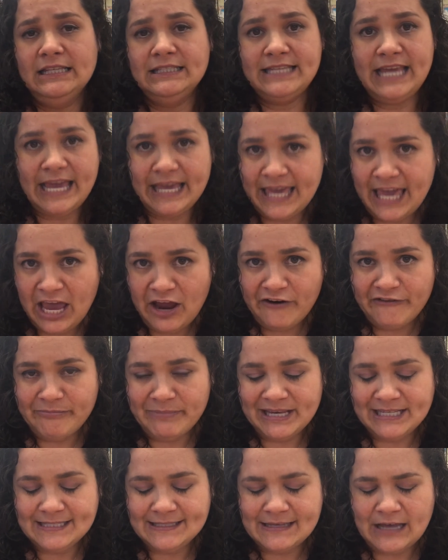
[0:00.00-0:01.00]
take care of
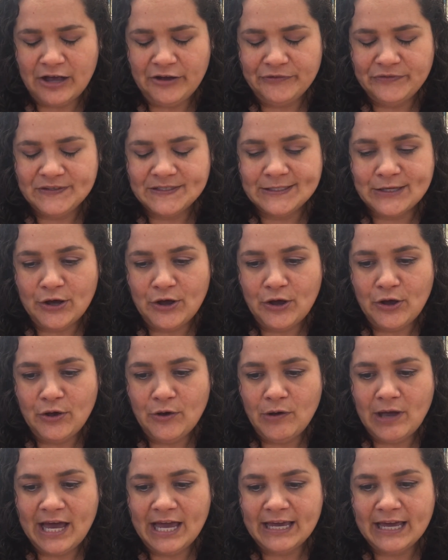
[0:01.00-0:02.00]
myself.
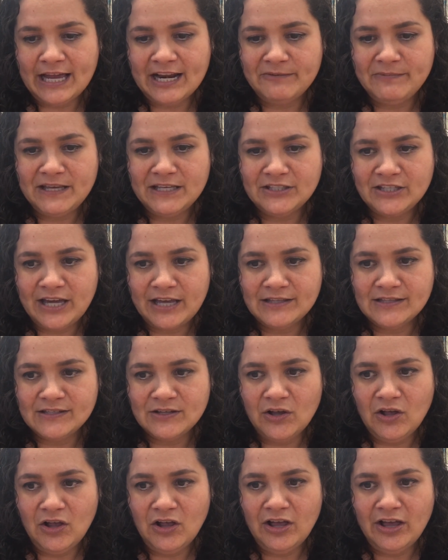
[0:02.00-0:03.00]
So I gotta be
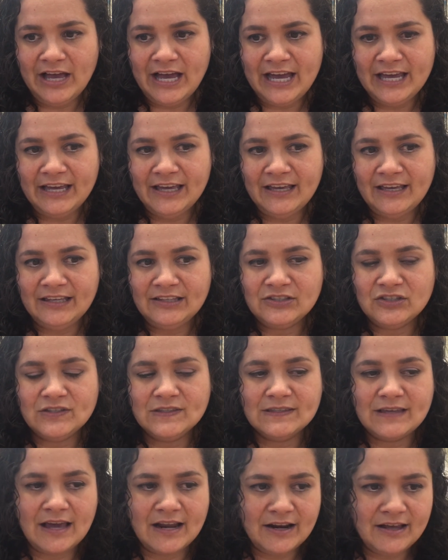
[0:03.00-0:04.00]
gentle. I
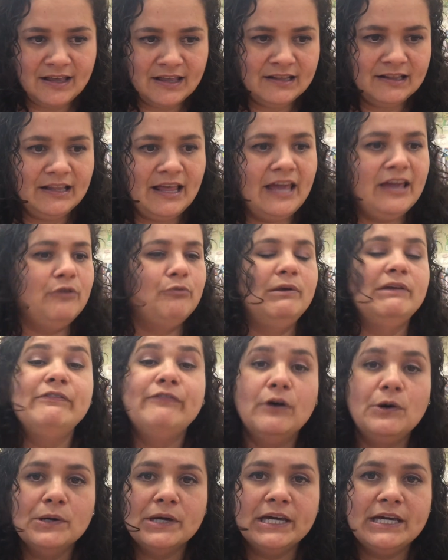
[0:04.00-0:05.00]
just gotta like
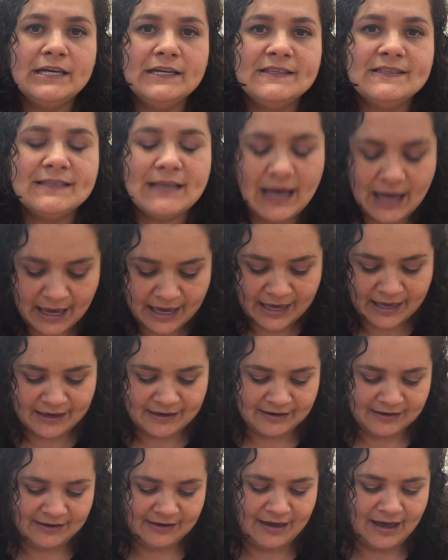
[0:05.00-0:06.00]
refocus.
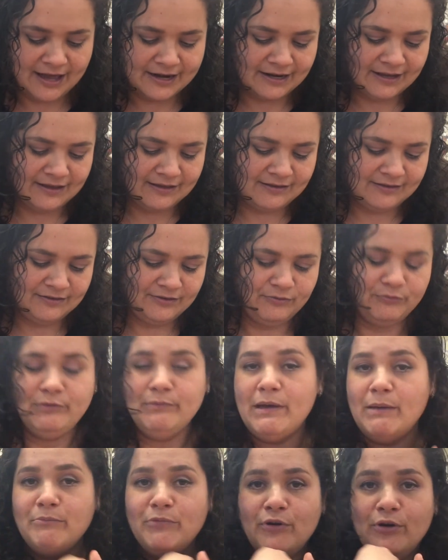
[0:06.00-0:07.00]
I gotta
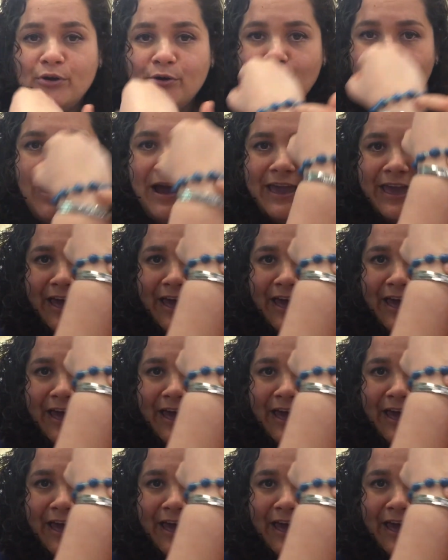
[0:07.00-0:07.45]
remember who I